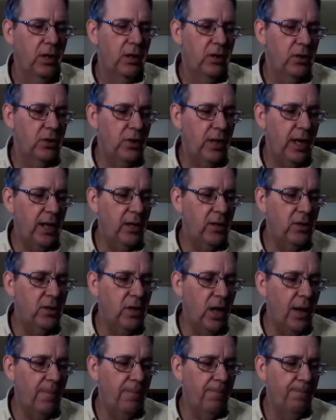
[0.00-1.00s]
stands
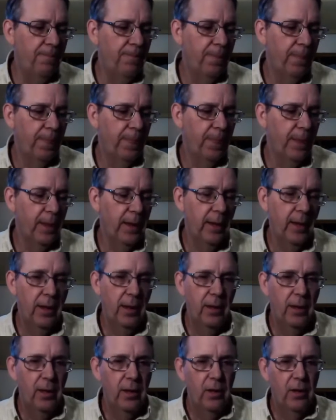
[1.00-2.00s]
up,
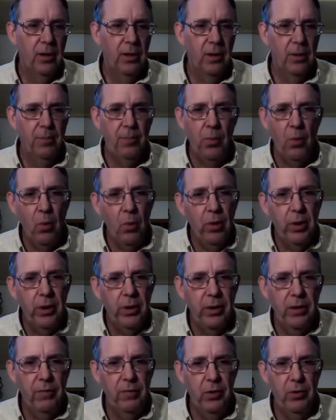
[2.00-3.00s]
the poor
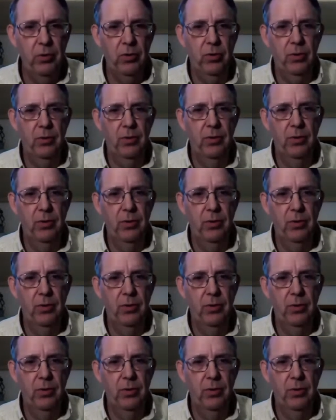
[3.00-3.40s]
individual.